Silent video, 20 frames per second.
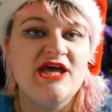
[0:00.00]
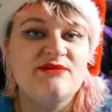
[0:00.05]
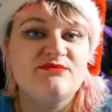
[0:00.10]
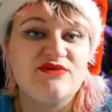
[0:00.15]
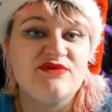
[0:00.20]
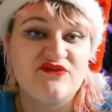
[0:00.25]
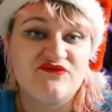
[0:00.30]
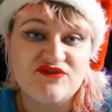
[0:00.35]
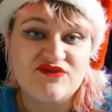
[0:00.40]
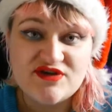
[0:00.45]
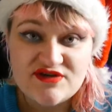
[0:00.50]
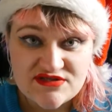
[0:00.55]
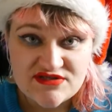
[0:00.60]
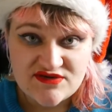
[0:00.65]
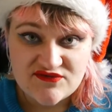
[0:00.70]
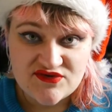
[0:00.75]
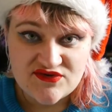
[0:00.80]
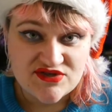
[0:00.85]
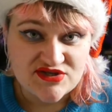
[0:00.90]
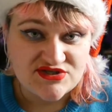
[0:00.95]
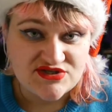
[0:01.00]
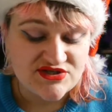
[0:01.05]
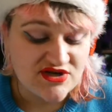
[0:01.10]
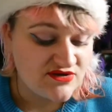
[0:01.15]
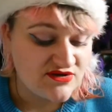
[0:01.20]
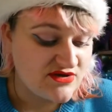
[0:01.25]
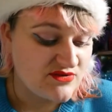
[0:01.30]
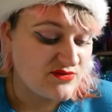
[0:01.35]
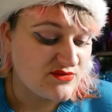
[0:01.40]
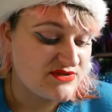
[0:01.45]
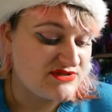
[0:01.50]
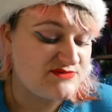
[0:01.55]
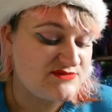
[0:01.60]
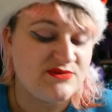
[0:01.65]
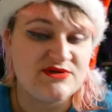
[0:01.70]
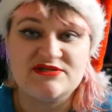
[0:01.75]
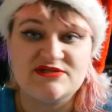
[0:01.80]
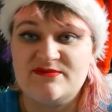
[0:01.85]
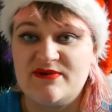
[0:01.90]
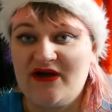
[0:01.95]
But for those of you that don't know what this
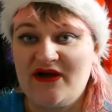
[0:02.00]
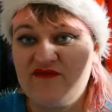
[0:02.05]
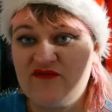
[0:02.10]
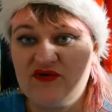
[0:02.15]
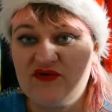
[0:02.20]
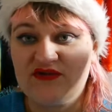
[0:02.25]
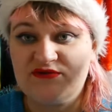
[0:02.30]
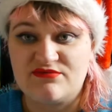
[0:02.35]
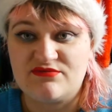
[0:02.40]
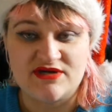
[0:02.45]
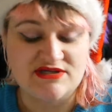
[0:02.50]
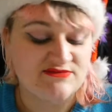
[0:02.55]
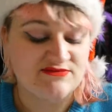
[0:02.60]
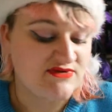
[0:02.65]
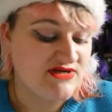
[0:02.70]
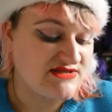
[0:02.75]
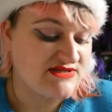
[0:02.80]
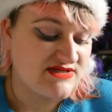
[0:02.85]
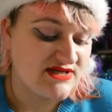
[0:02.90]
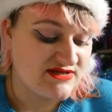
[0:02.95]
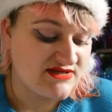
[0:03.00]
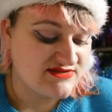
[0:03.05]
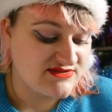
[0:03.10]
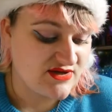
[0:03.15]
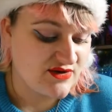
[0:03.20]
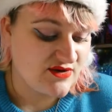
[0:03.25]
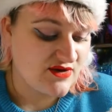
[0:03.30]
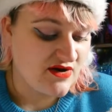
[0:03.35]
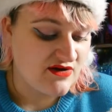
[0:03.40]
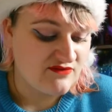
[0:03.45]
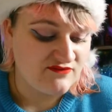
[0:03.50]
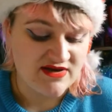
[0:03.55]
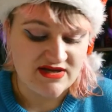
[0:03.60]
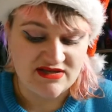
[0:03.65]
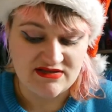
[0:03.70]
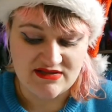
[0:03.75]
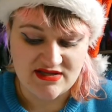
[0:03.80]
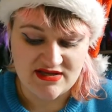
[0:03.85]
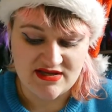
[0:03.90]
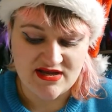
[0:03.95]
book is about, I've got the press release here, so I'll
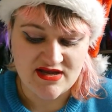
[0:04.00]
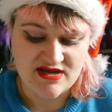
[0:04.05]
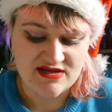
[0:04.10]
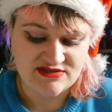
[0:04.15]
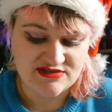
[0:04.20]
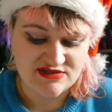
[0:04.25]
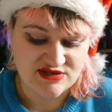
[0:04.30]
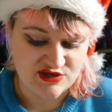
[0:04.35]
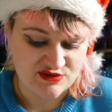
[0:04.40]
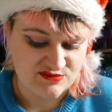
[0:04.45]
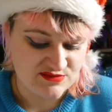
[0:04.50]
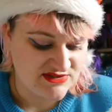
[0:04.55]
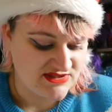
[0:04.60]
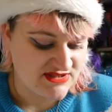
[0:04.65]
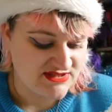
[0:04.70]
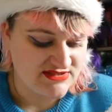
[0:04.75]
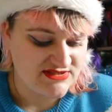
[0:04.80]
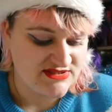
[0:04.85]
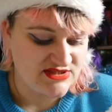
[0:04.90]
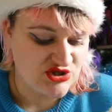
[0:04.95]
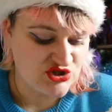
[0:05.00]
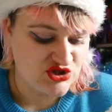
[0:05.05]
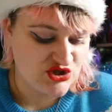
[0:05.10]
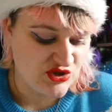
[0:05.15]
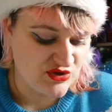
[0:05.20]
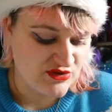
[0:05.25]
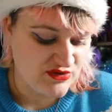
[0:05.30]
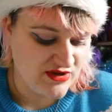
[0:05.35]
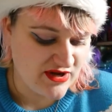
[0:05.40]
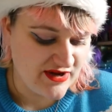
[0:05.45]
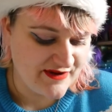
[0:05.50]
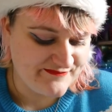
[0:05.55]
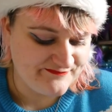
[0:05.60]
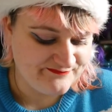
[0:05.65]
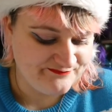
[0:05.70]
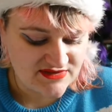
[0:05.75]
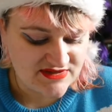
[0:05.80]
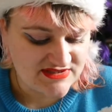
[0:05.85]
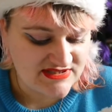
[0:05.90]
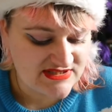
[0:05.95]
read the synopsis to you.
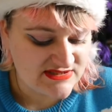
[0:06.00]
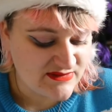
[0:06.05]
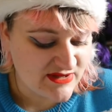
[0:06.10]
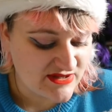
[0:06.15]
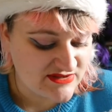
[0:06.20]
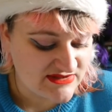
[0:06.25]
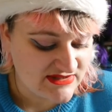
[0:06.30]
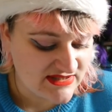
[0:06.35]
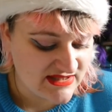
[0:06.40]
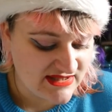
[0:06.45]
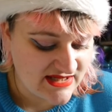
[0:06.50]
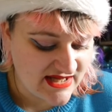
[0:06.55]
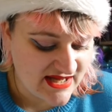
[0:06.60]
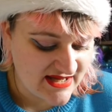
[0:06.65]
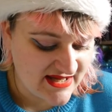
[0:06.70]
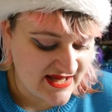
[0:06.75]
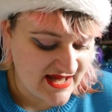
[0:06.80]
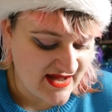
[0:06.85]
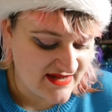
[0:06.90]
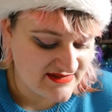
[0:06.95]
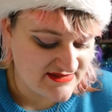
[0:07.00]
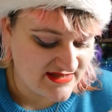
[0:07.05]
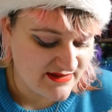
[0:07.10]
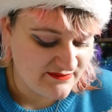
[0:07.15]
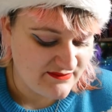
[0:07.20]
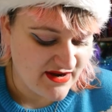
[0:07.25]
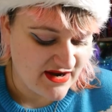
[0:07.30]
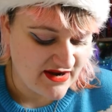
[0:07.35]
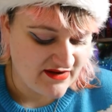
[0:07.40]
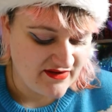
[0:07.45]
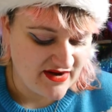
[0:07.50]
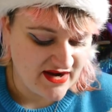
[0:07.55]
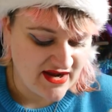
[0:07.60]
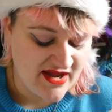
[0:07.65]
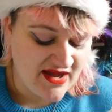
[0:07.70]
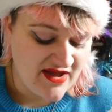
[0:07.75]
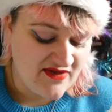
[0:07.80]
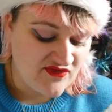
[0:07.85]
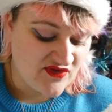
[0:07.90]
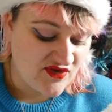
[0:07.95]
So this is about Lilia, Kat and
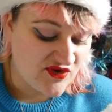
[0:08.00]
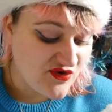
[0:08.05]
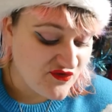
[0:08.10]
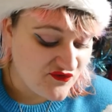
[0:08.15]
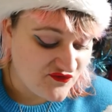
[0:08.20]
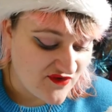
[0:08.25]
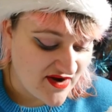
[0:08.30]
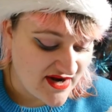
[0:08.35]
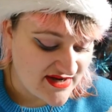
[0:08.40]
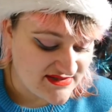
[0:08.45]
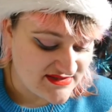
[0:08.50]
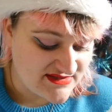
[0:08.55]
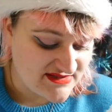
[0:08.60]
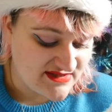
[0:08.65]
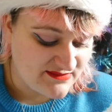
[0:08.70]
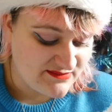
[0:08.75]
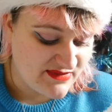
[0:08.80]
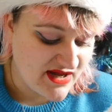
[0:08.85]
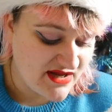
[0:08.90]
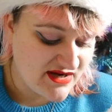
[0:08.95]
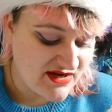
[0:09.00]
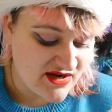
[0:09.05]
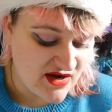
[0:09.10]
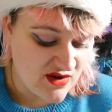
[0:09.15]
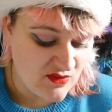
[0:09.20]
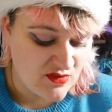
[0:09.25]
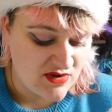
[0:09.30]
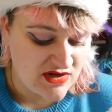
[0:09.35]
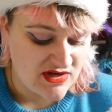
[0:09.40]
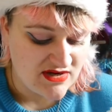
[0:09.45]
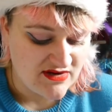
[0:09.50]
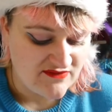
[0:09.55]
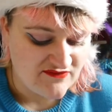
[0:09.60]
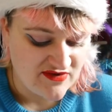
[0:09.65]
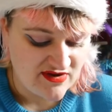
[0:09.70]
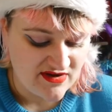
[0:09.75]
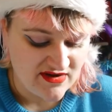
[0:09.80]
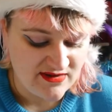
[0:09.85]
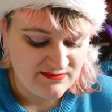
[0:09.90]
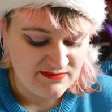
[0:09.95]
Mary. They're not friends, they barely know one
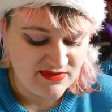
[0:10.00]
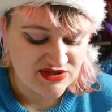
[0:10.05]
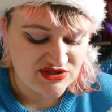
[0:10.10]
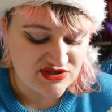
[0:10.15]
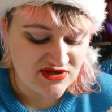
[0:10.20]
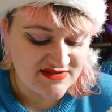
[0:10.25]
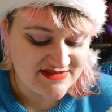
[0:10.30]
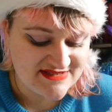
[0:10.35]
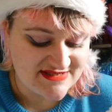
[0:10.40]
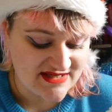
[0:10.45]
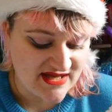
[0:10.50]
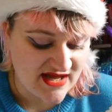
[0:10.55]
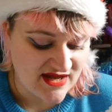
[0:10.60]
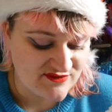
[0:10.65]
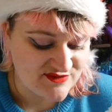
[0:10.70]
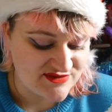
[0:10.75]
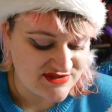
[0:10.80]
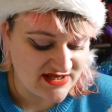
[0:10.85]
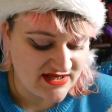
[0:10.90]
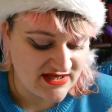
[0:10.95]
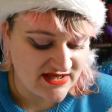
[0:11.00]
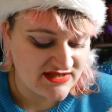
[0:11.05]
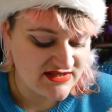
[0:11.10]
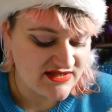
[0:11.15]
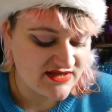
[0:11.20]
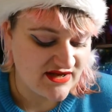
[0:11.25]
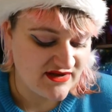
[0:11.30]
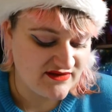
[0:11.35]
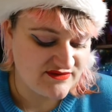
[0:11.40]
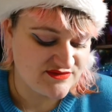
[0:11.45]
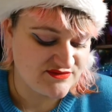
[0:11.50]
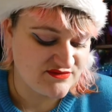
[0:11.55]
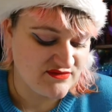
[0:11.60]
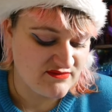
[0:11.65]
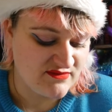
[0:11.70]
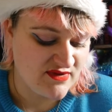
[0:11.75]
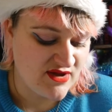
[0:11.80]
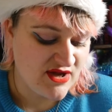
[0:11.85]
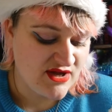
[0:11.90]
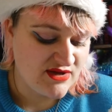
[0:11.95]
another. A chance encounter in the girls'
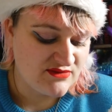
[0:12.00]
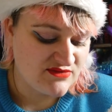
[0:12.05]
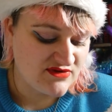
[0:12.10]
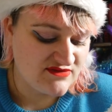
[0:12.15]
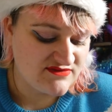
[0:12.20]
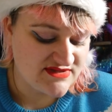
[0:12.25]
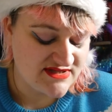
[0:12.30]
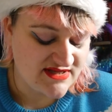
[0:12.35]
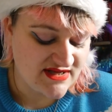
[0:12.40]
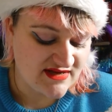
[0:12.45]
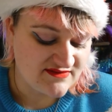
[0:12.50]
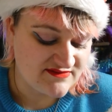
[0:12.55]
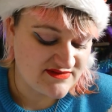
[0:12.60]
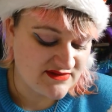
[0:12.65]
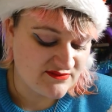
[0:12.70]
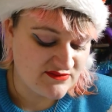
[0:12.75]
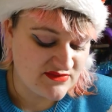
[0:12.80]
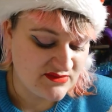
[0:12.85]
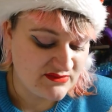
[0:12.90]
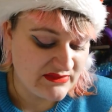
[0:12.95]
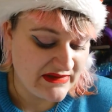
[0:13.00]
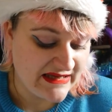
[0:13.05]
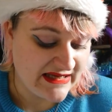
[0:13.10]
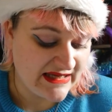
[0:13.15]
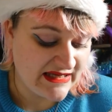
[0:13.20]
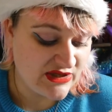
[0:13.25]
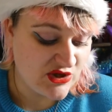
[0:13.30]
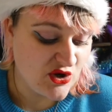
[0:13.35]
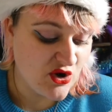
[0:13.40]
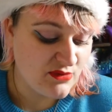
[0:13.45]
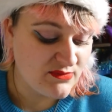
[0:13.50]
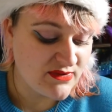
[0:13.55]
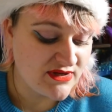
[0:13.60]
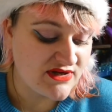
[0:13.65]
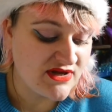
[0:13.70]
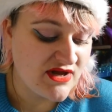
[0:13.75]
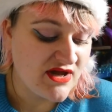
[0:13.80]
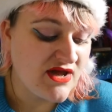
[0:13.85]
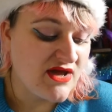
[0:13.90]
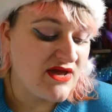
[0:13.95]
room proves that they have something big in
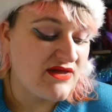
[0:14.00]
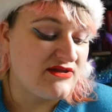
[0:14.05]
common.